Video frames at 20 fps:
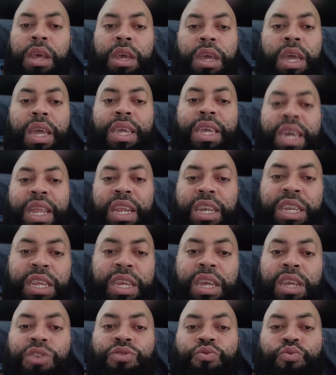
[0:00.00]
and get into
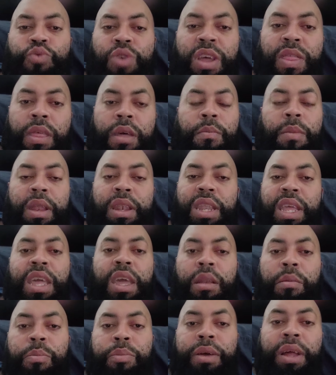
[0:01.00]
his rhythm and
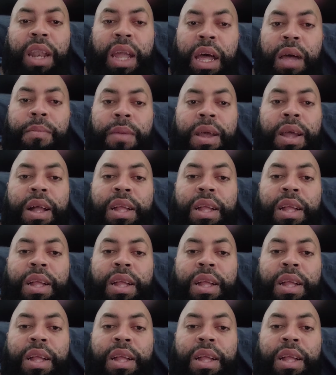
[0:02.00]
then pull up,